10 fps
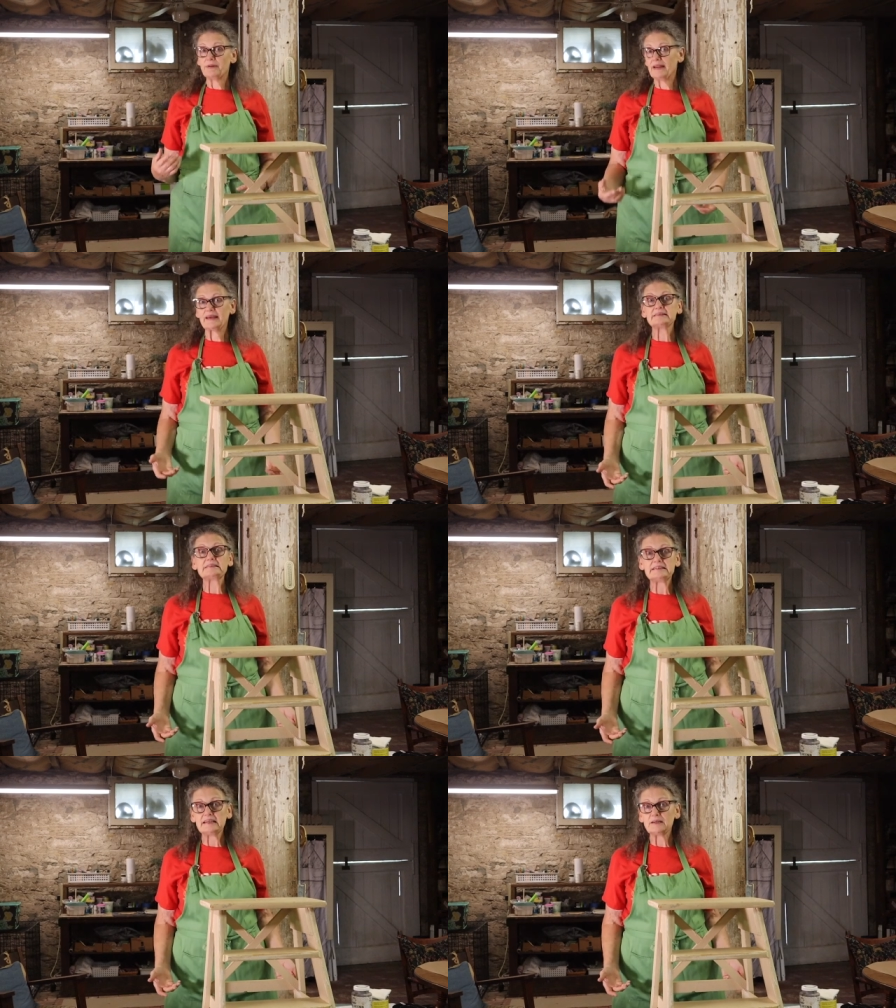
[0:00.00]

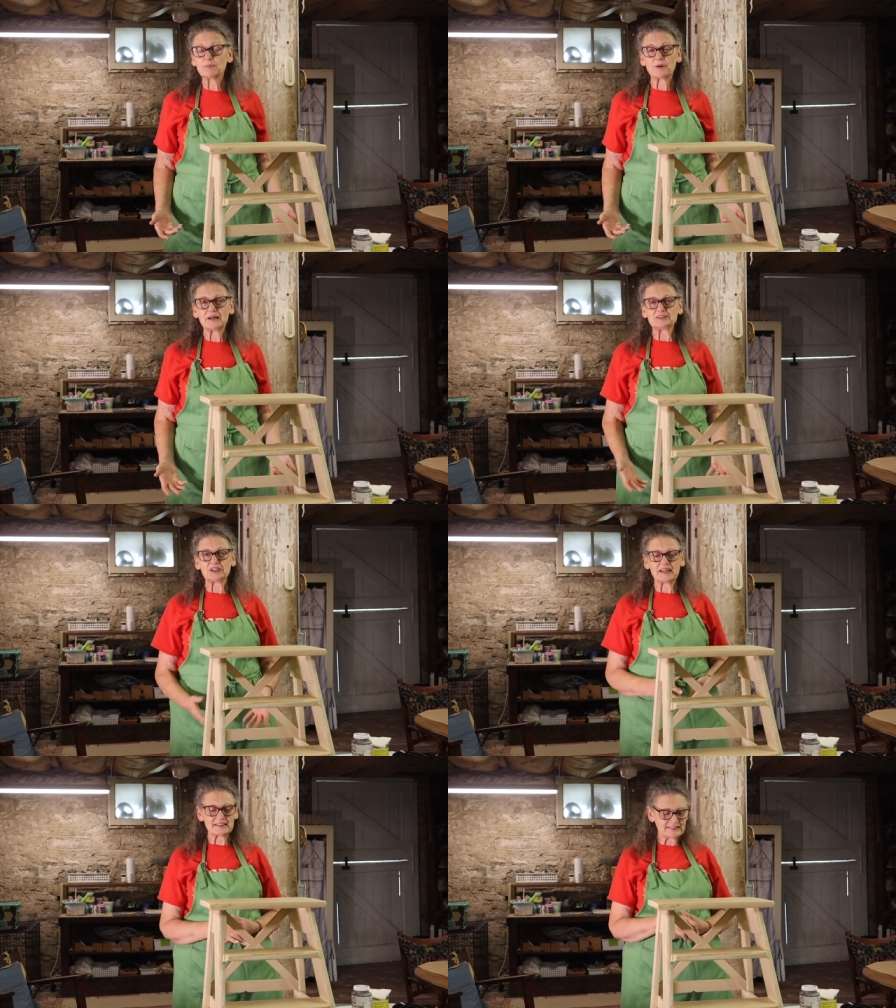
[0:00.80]
planting
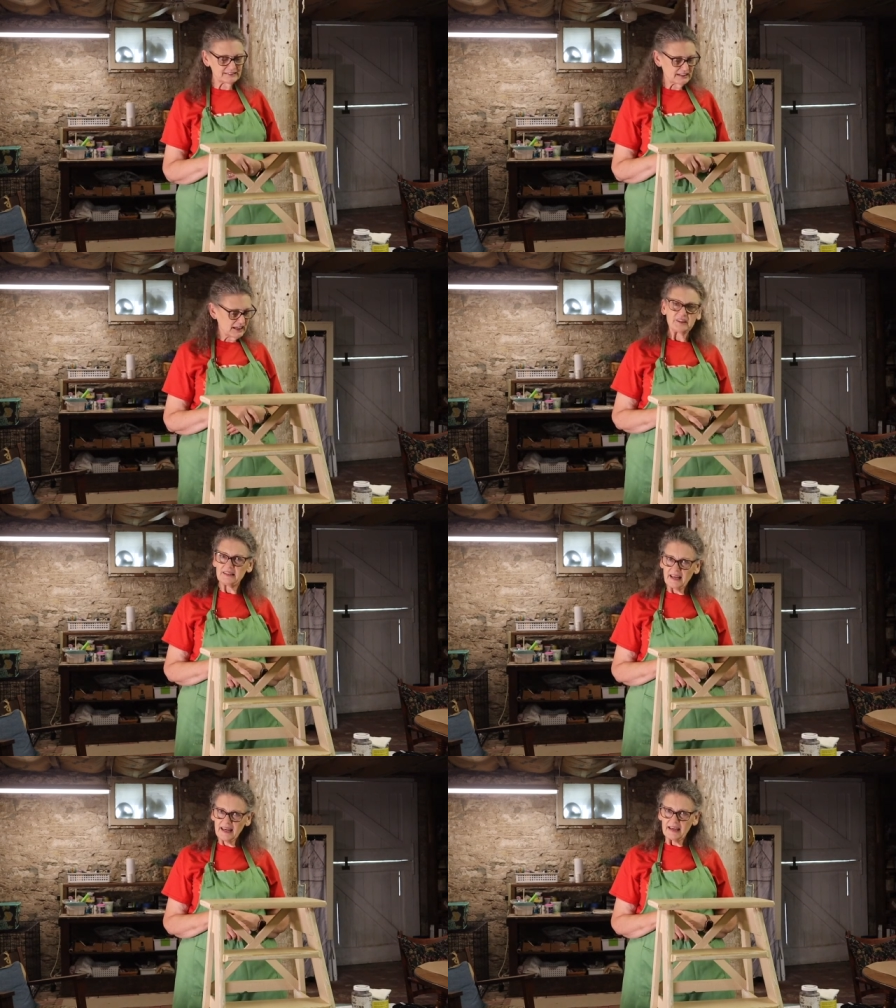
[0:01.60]
projects.
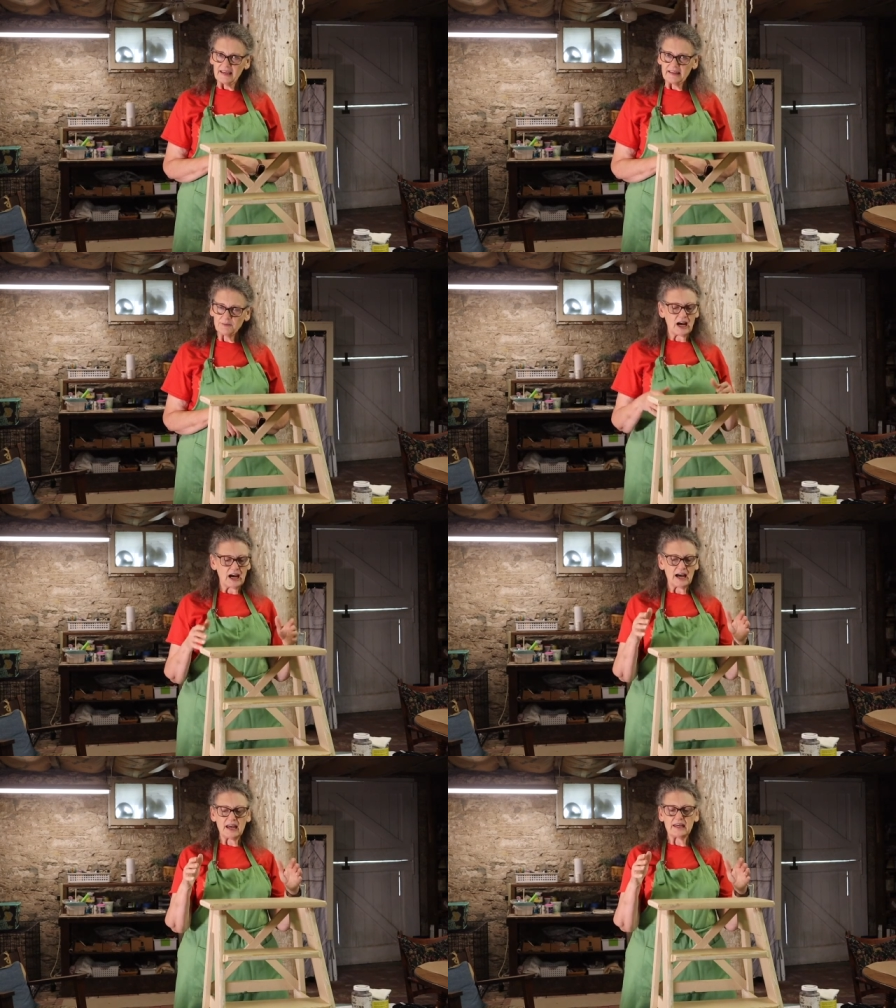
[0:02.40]
Today
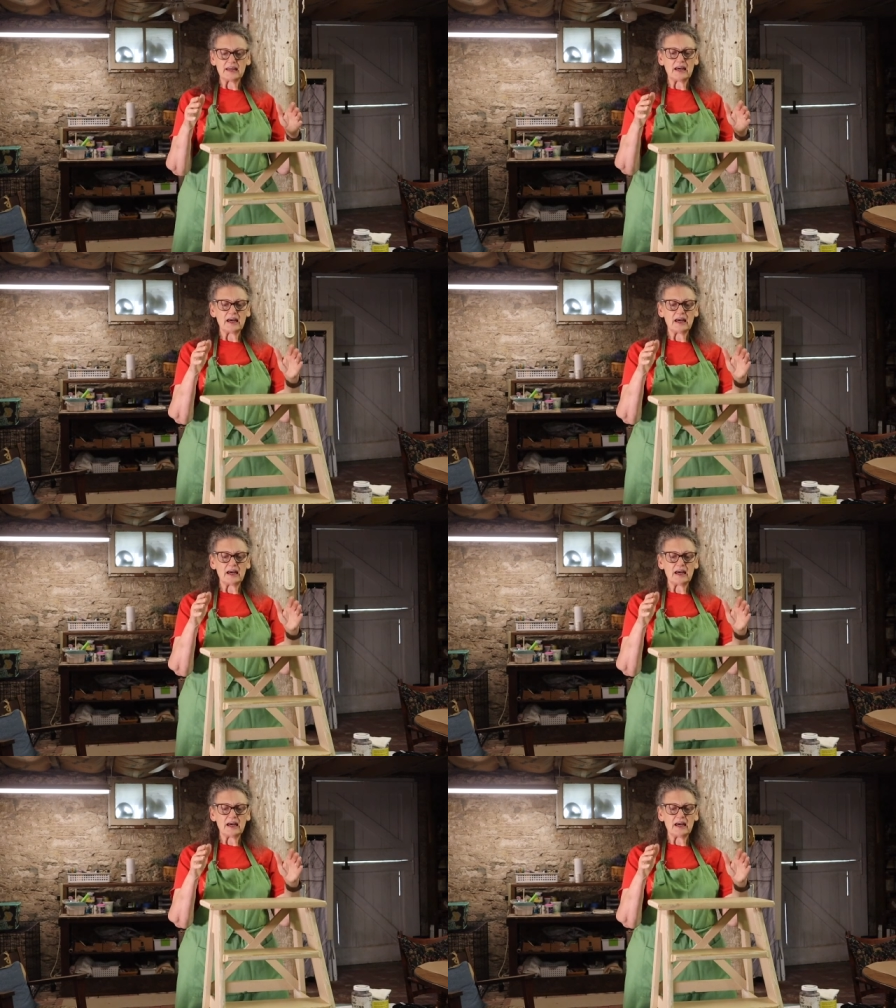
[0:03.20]
I